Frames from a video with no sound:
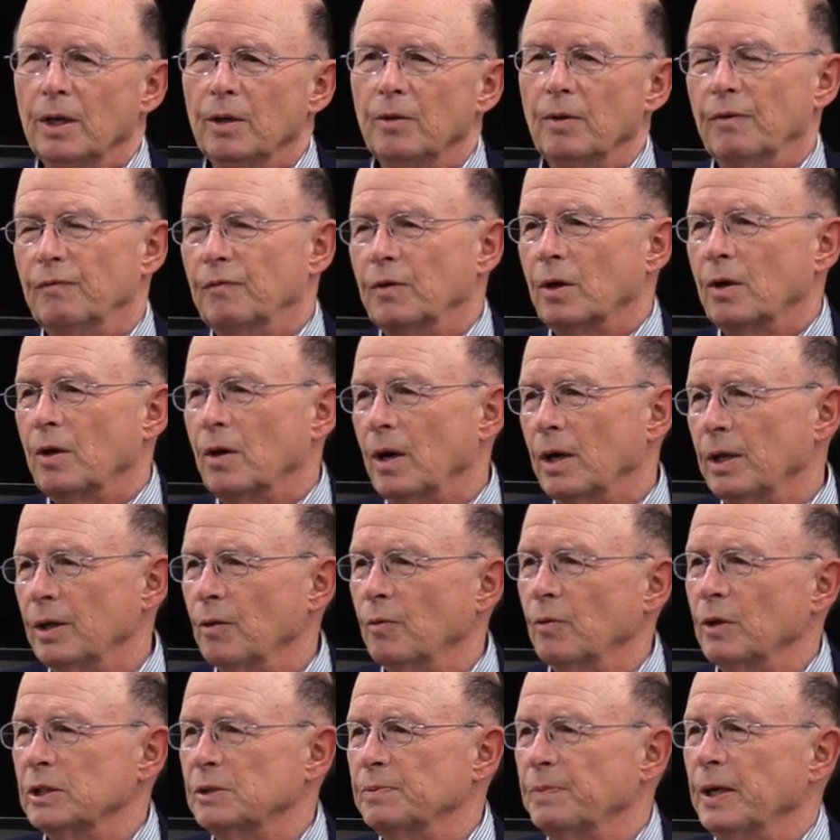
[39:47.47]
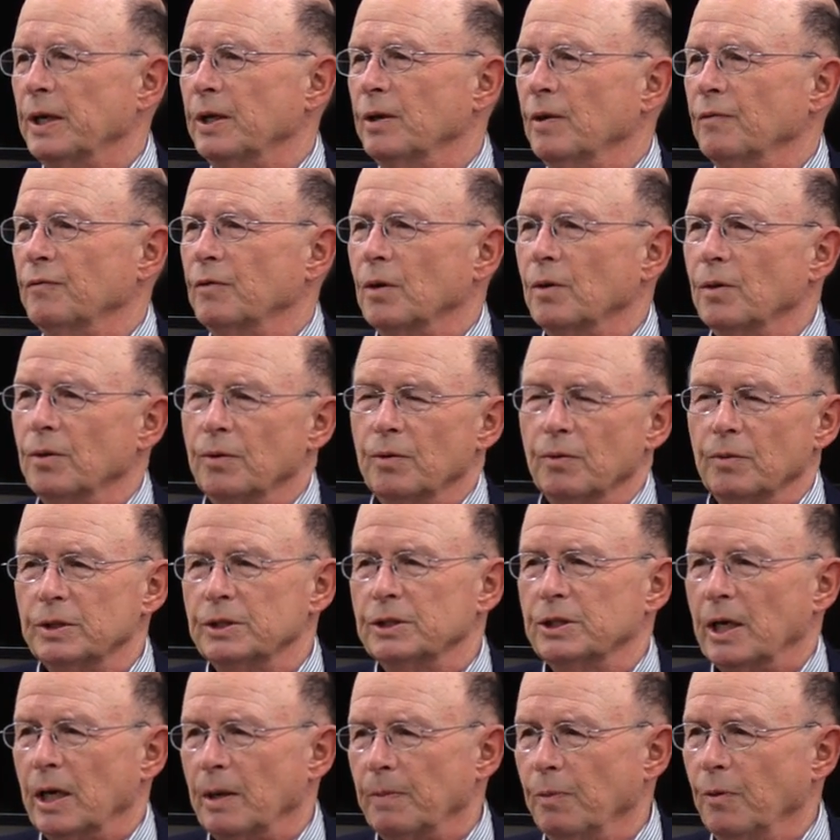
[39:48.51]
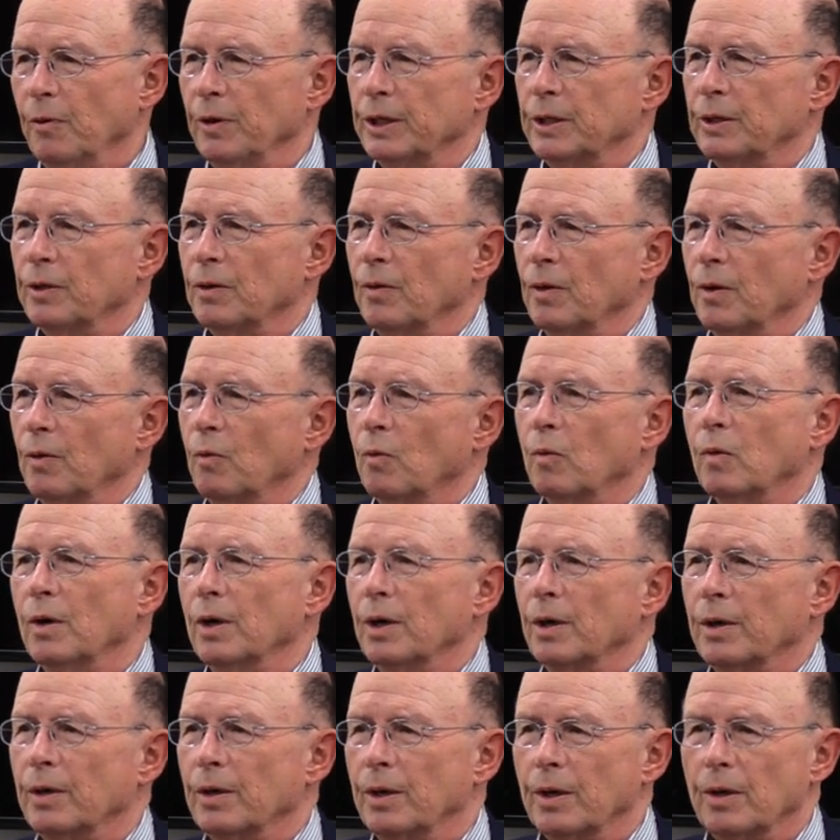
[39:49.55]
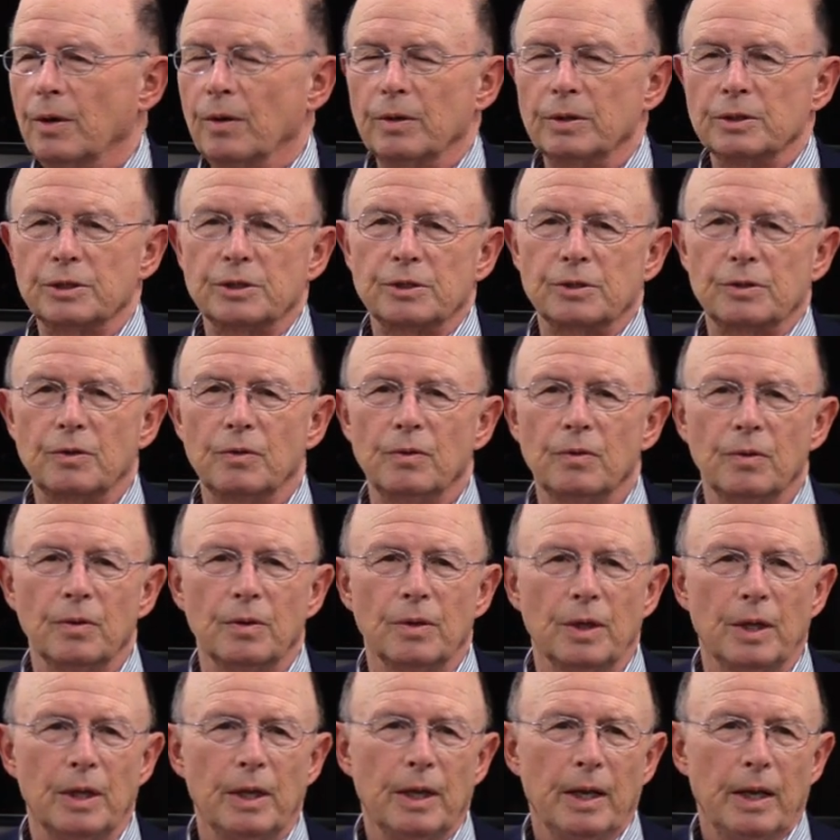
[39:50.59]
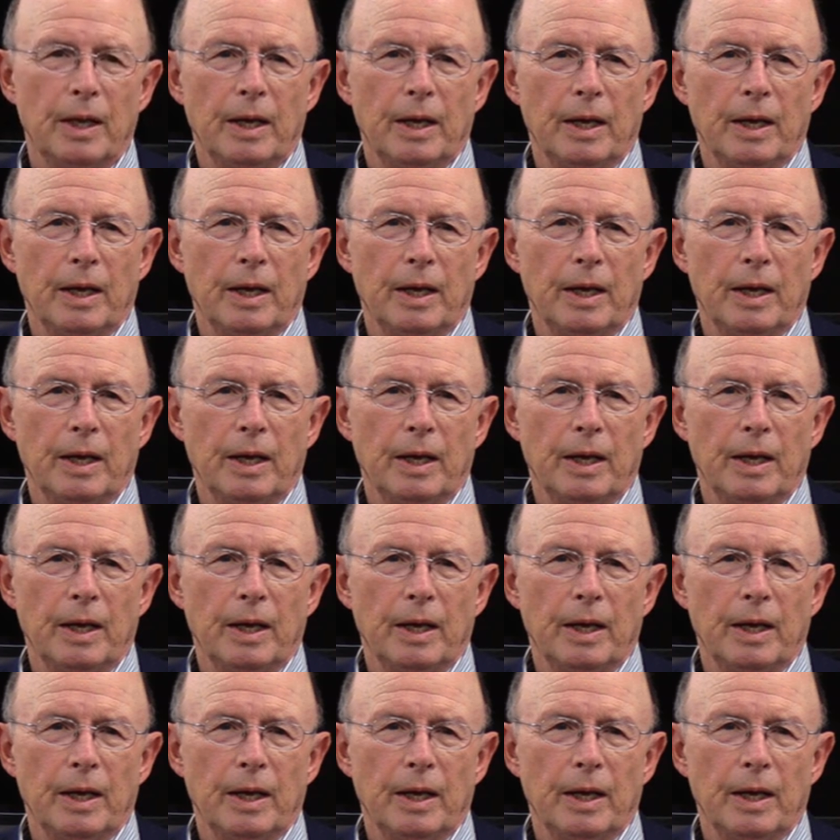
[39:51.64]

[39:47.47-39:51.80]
you have to go in the West Bank, you have to go through a checkpoint to go to work or to go to school,